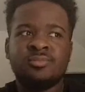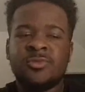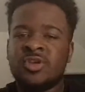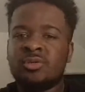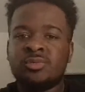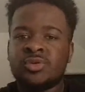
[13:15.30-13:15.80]

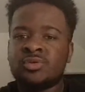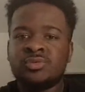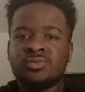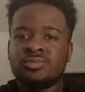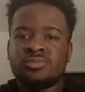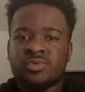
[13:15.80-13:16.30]
don't
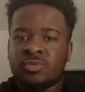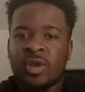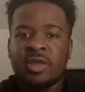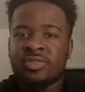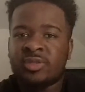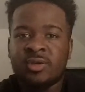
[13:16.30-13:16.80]
do the
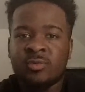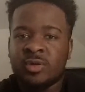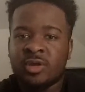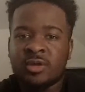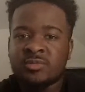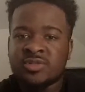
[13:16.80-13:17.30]
right thing
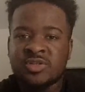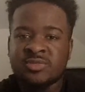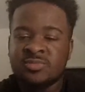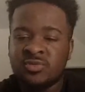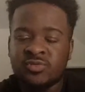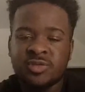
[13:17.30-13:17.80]
when it comes to
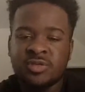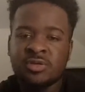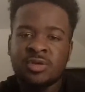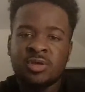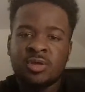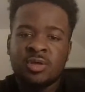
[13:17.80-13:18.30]
this movie.
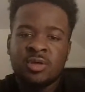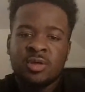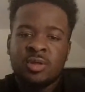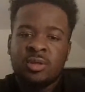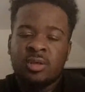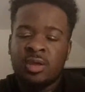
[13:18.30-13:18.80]

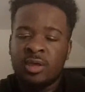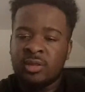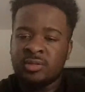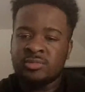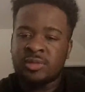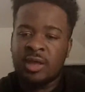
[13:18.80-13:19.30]

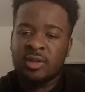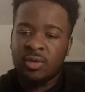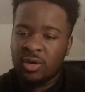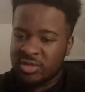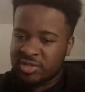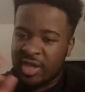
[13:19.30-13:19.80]
And I
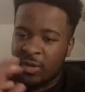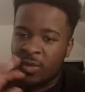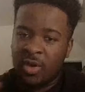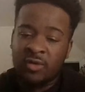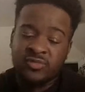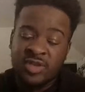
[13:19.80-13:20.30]
know I just got
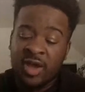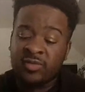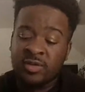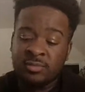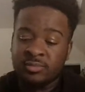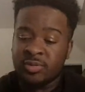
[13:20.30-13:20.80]
way off
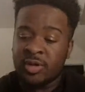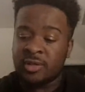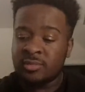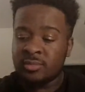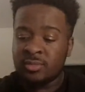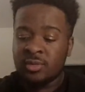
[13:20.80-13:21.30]
topic,
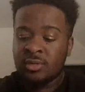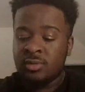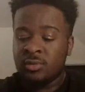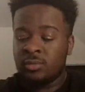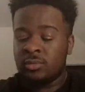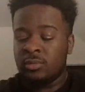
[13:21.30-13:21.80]
but
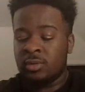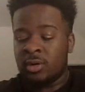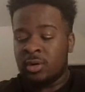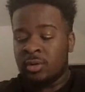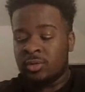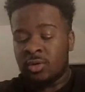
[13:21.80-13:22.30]

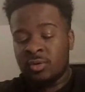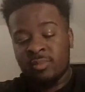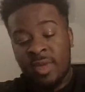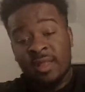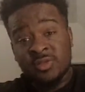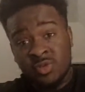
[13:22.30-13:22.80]
going
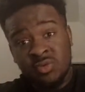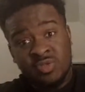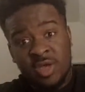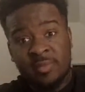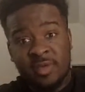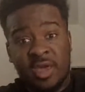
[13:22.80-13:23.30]
back to
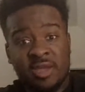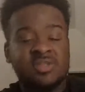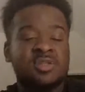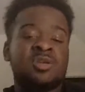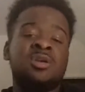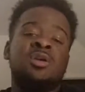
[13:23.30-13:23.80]
topic,
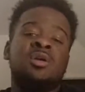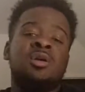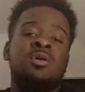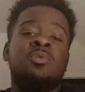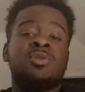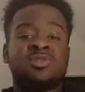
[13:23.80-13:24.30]
actually,
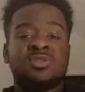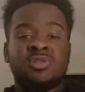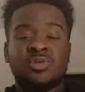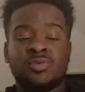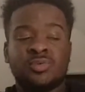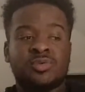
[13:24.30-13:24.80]
Winston
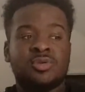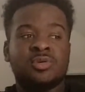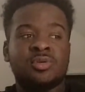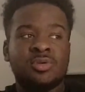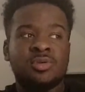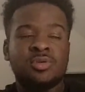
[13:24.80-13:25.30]
Duke,
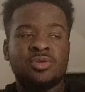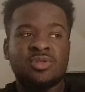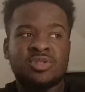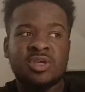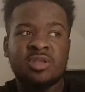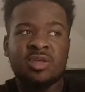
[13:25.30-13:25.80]
you
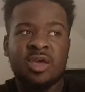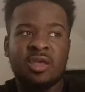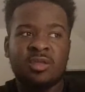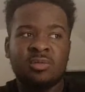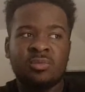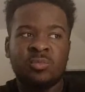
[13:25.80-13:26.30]
say
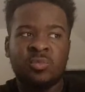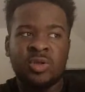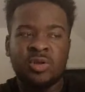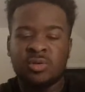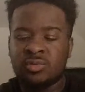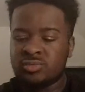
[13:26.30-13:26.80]
that we
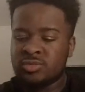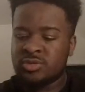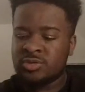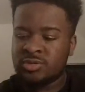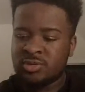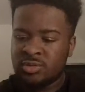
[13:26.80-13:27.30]
don't